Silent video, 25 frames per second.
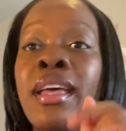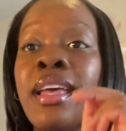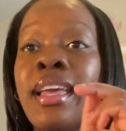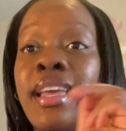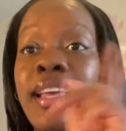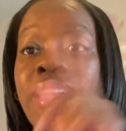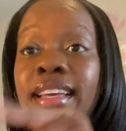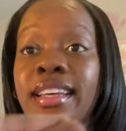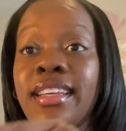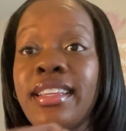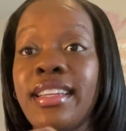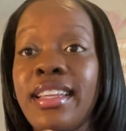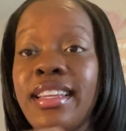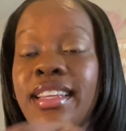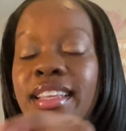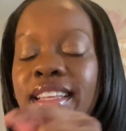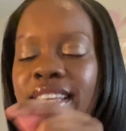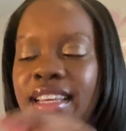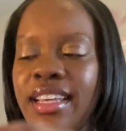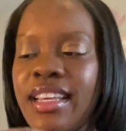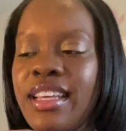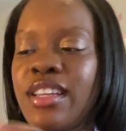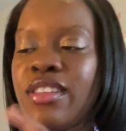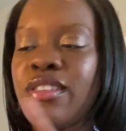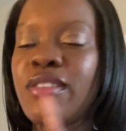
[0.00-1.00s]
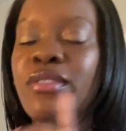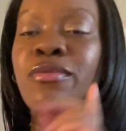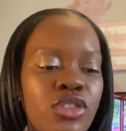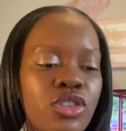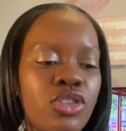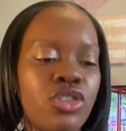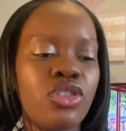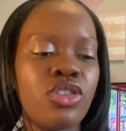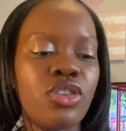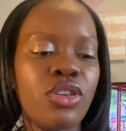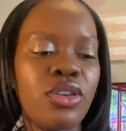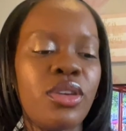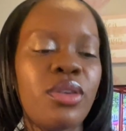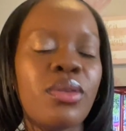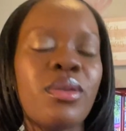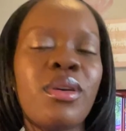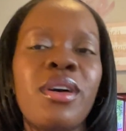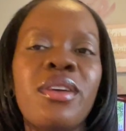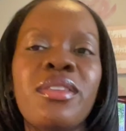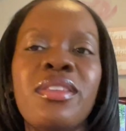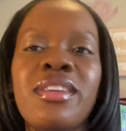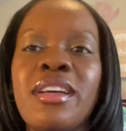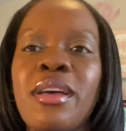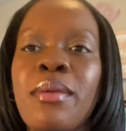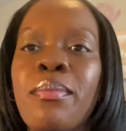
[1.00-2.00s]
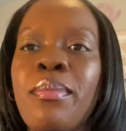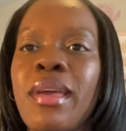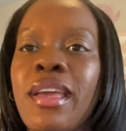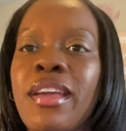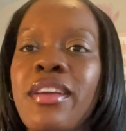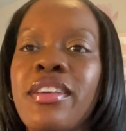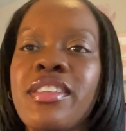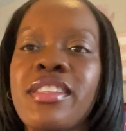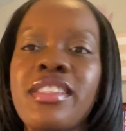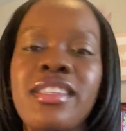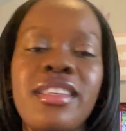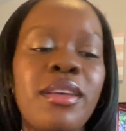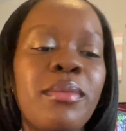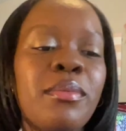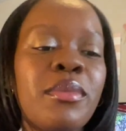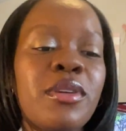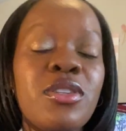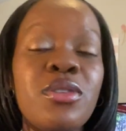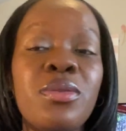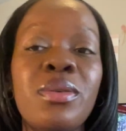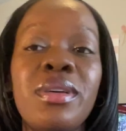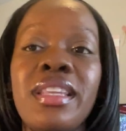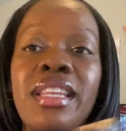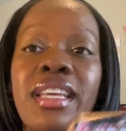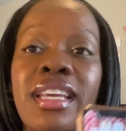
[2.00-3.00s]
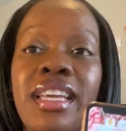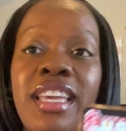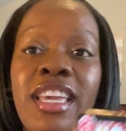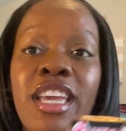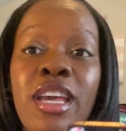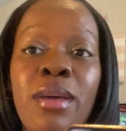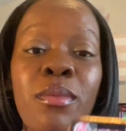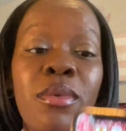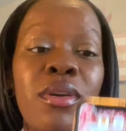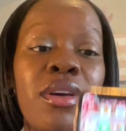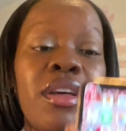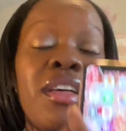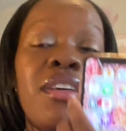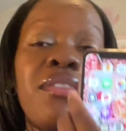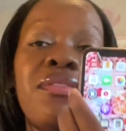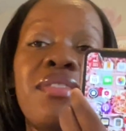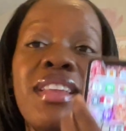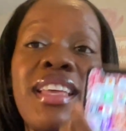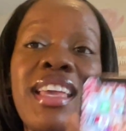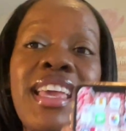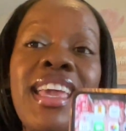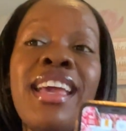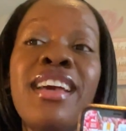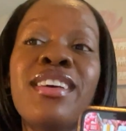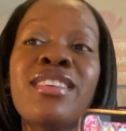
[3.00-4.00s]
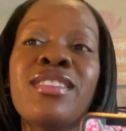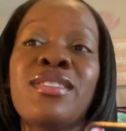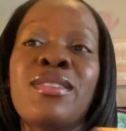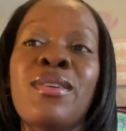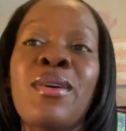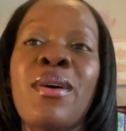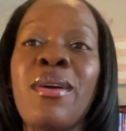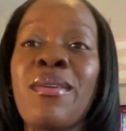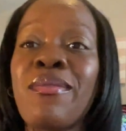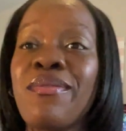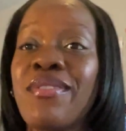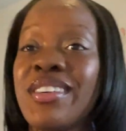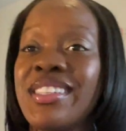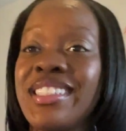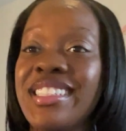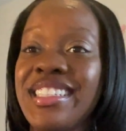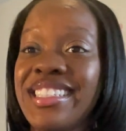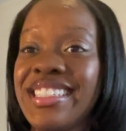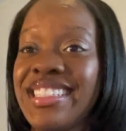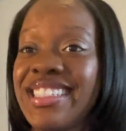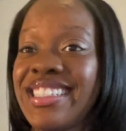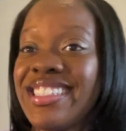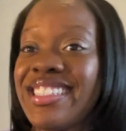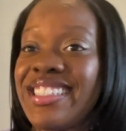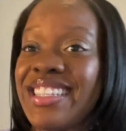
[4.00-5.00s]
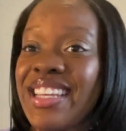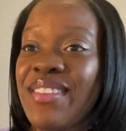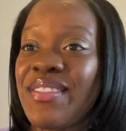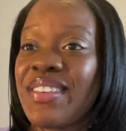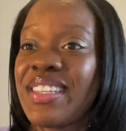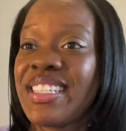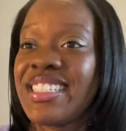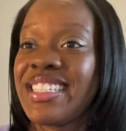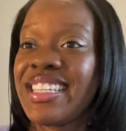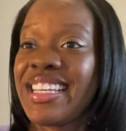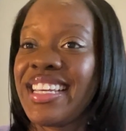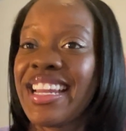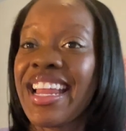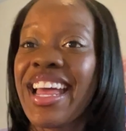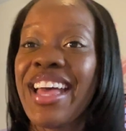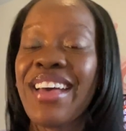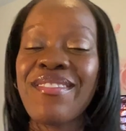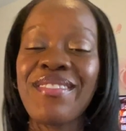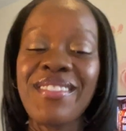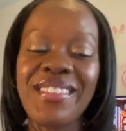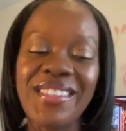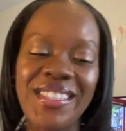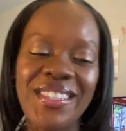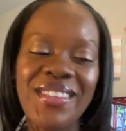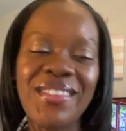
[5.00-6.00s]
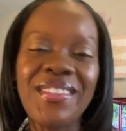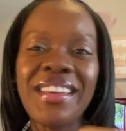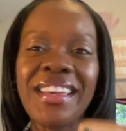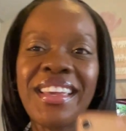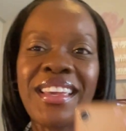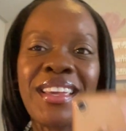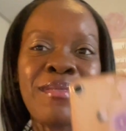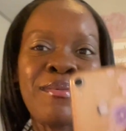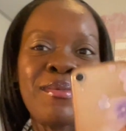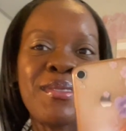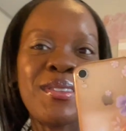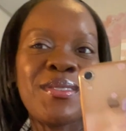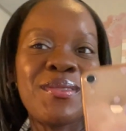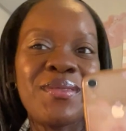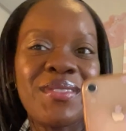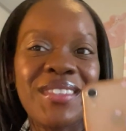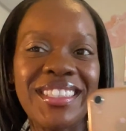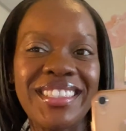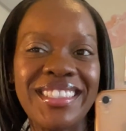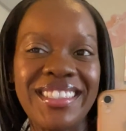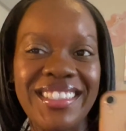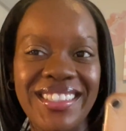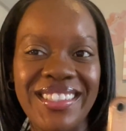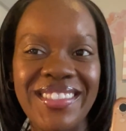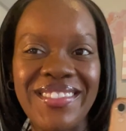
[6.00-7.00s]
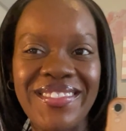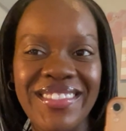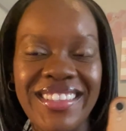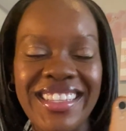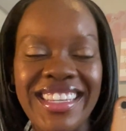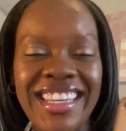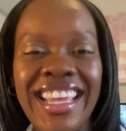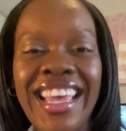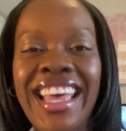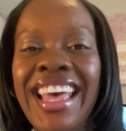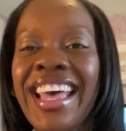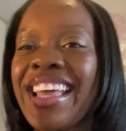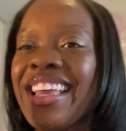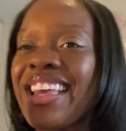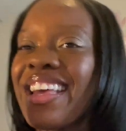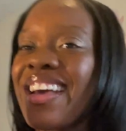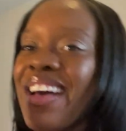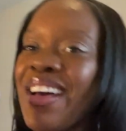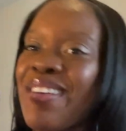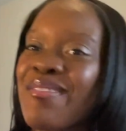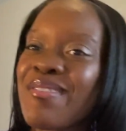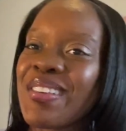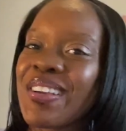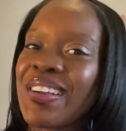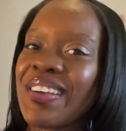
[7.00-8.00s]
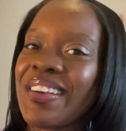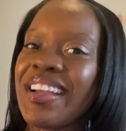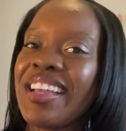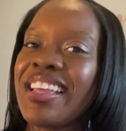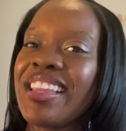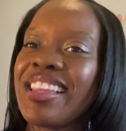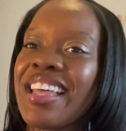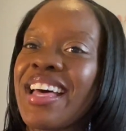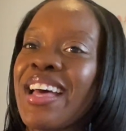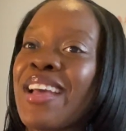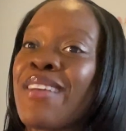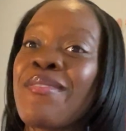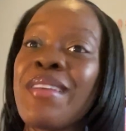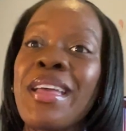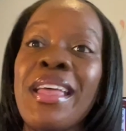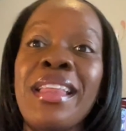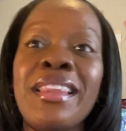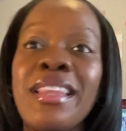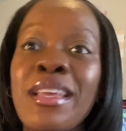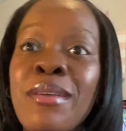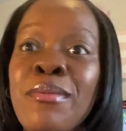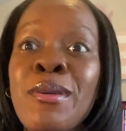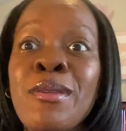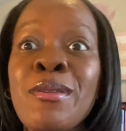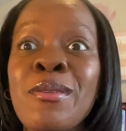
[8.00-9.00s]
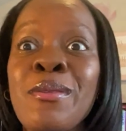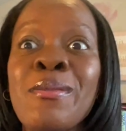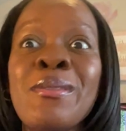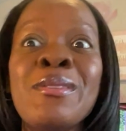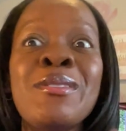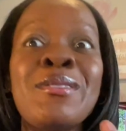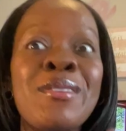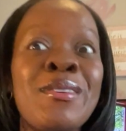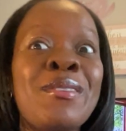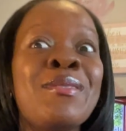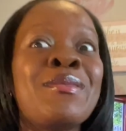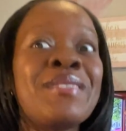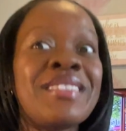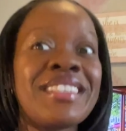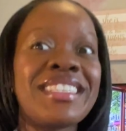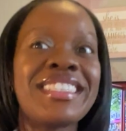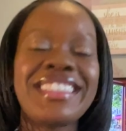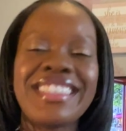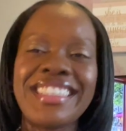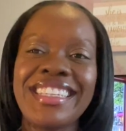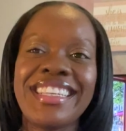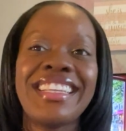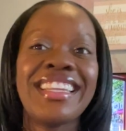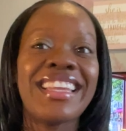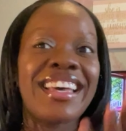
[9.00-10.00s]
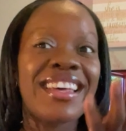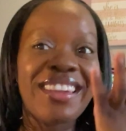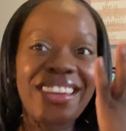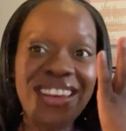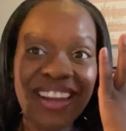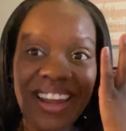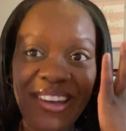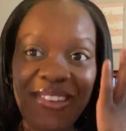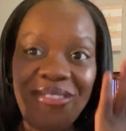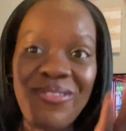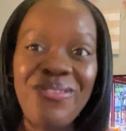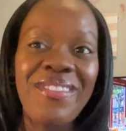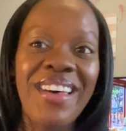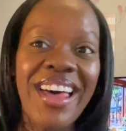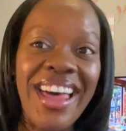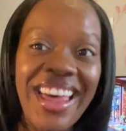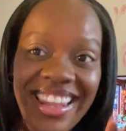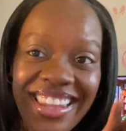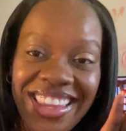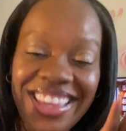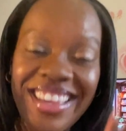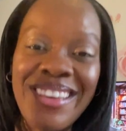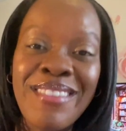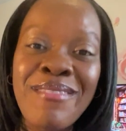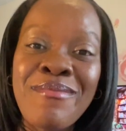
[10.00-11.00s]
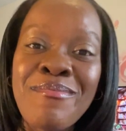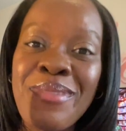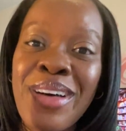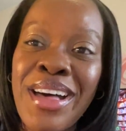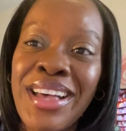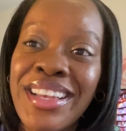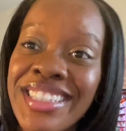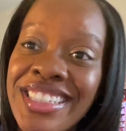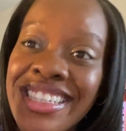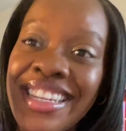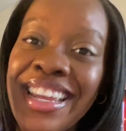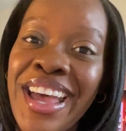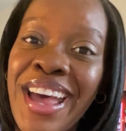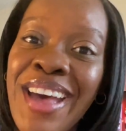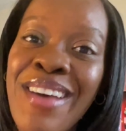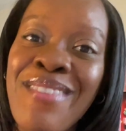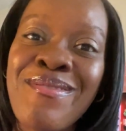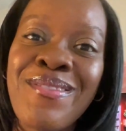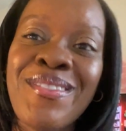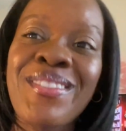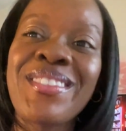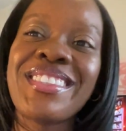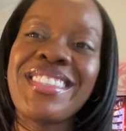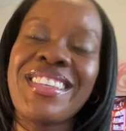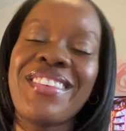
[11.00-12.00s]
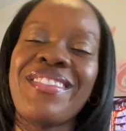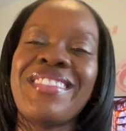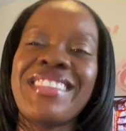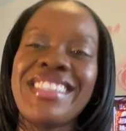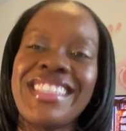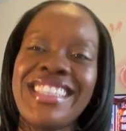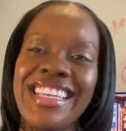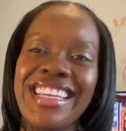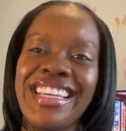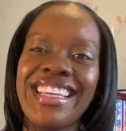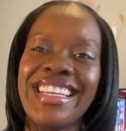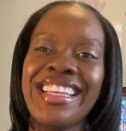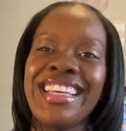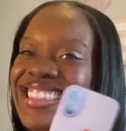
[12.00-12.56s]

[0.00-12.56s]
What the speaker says: in at the end to show you all the comparison between the camera of the XR versus the 17. I have 2 cameras versus 1. Y'all have a great life, and let me know what y'all want to see now that I finally unboxed the iPhone 17.